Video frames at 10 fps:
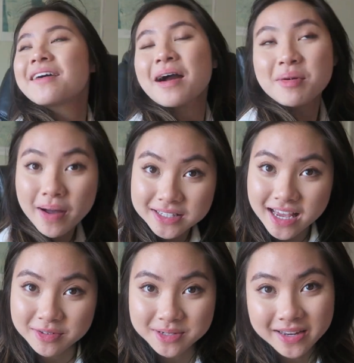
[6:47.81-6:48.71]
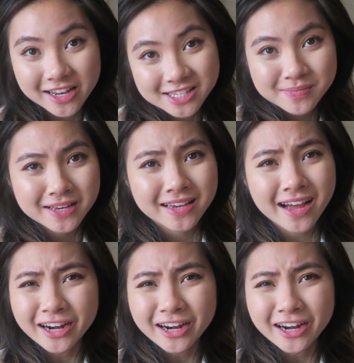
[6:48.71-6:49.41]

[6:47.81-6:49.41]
I'm about to head to my next meeting.